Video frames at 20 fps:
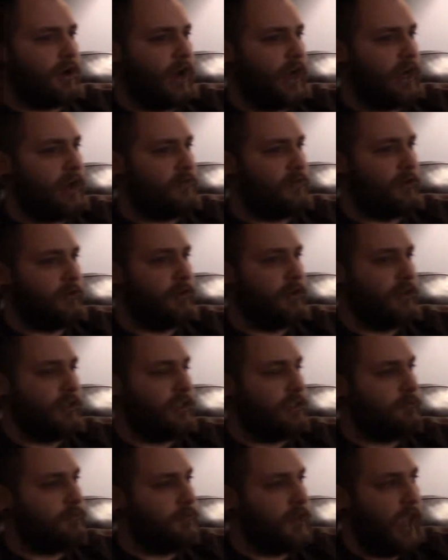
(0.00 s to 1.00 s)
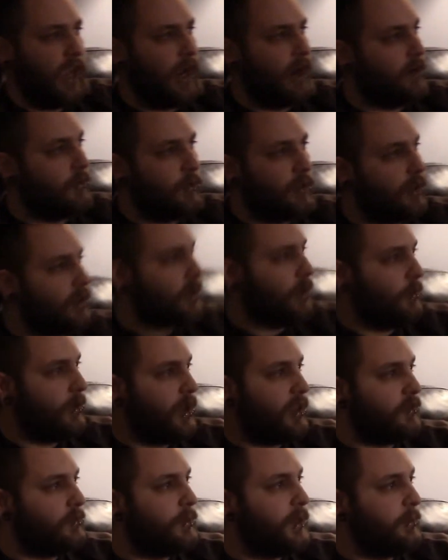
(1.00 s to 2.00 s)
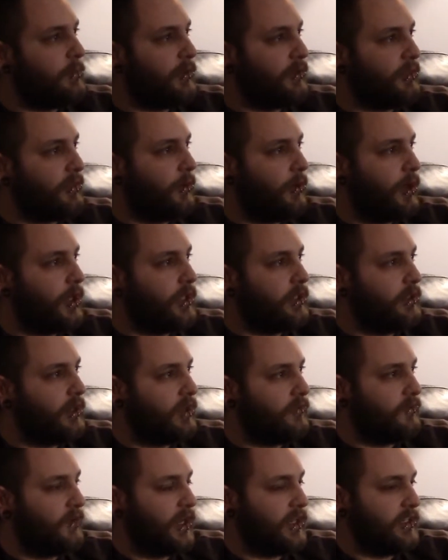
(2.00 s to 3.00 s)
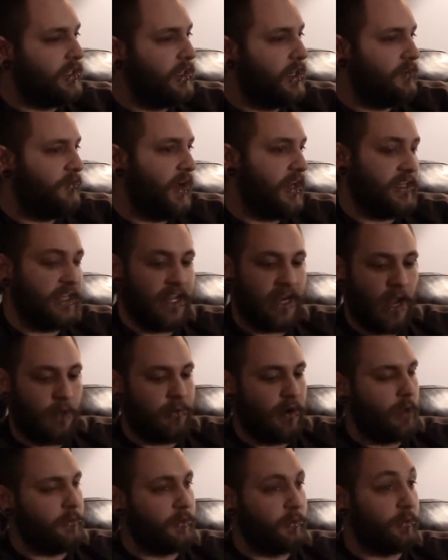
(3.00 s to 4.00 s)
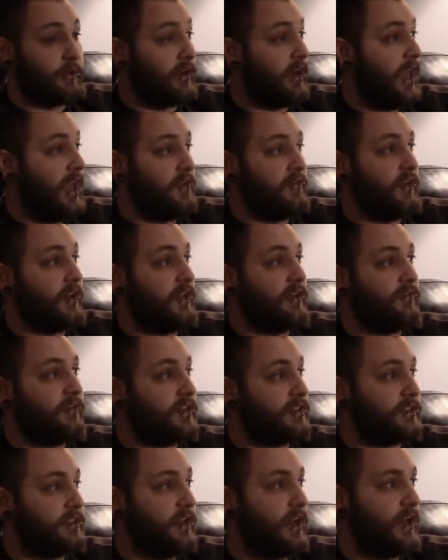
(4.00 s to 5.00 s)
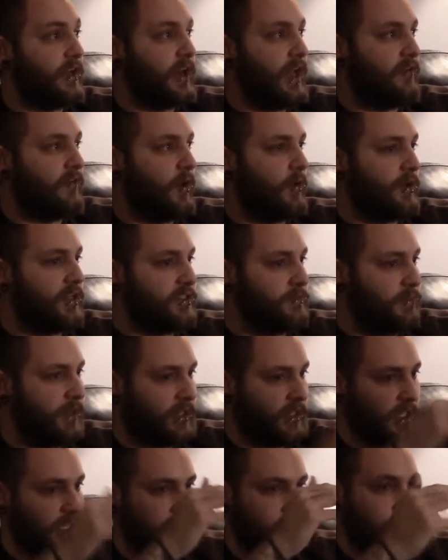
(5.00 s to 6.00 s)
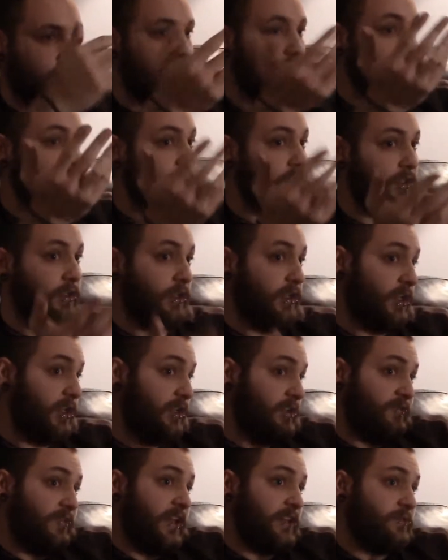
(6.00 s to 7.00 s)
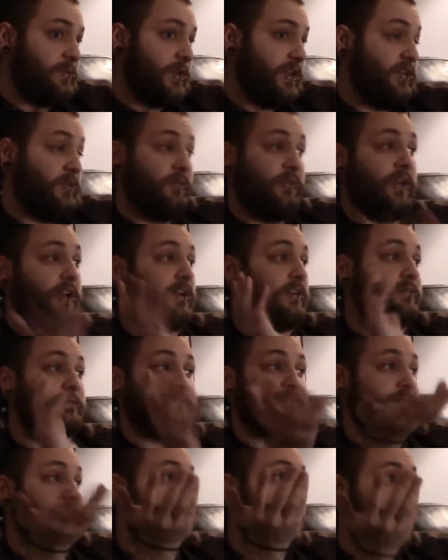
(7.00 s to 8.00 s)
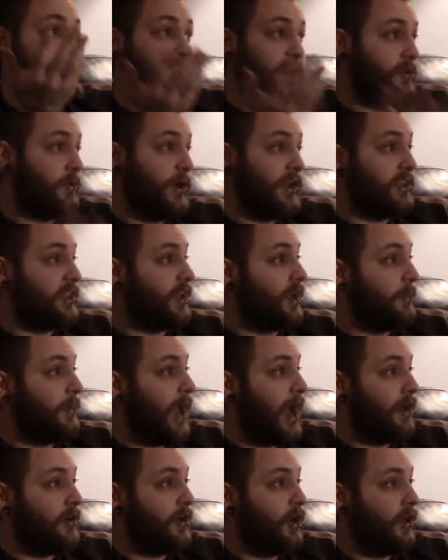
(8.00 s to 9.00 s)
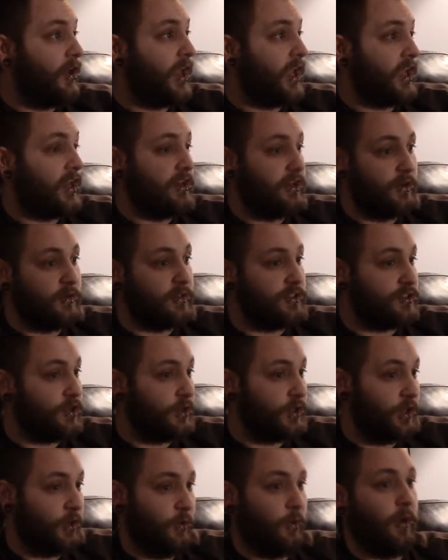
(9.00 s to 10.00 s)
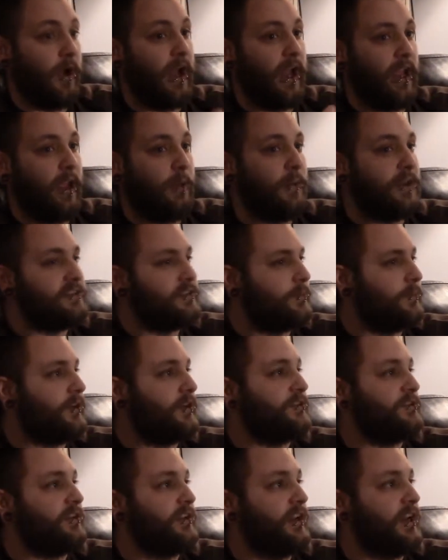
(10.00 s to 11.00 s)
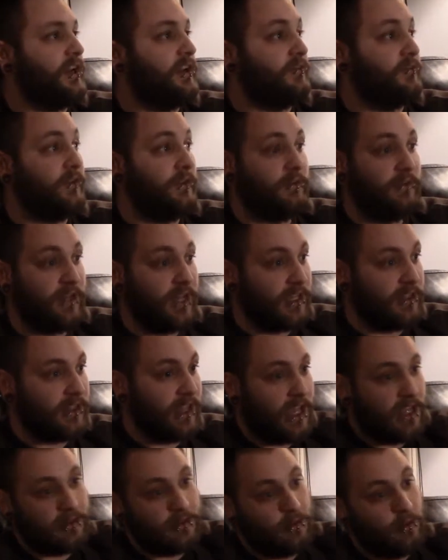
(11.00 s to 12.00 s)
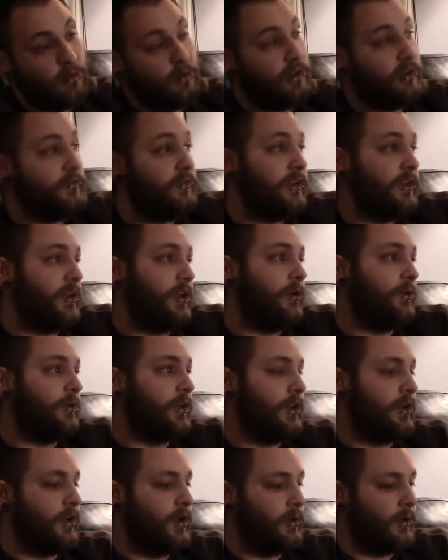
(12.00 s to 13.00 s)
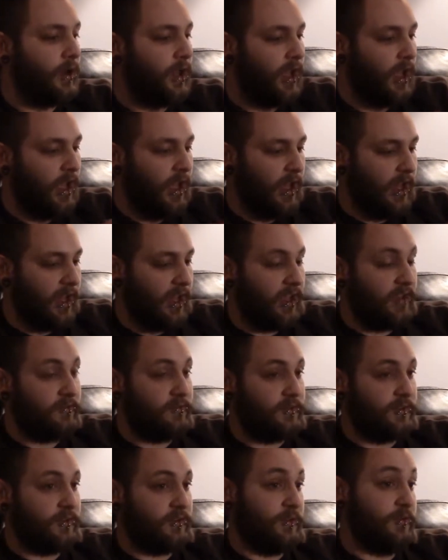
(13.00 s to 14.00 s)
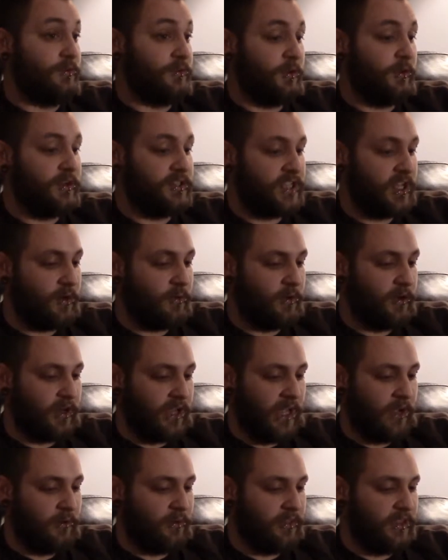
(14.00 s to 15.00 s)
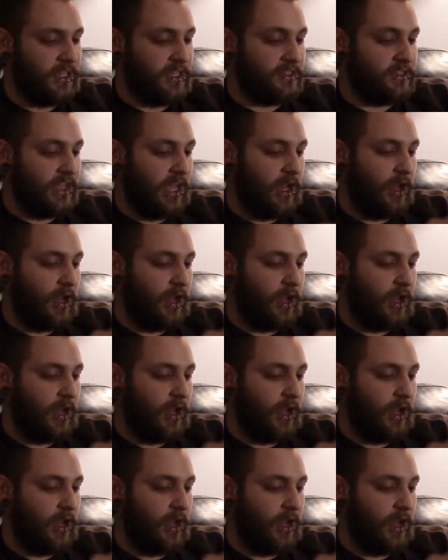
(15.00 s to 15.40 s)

I never really cared what other people thought. If I did, I probably wouldn't have any of this done. I've always been like, well, if that's what you feel, I can't do anything about it. All I can do is show you who I am as a person, and if you dig that, cool. If you don't, you don't. I have two stories that'll work out with this.